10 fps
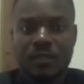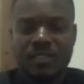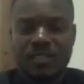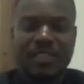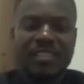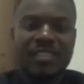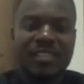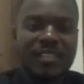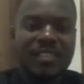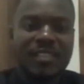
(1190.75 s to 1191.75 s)
setting
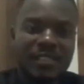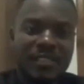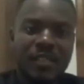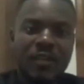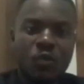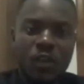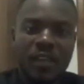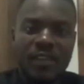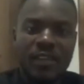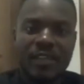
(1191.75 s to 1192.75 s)
a goal
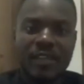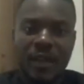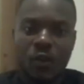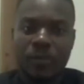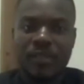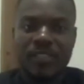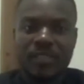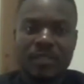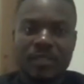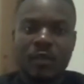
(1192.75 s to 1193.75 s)
and then
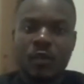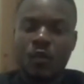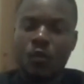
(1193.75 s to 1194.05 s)
accomplishing it.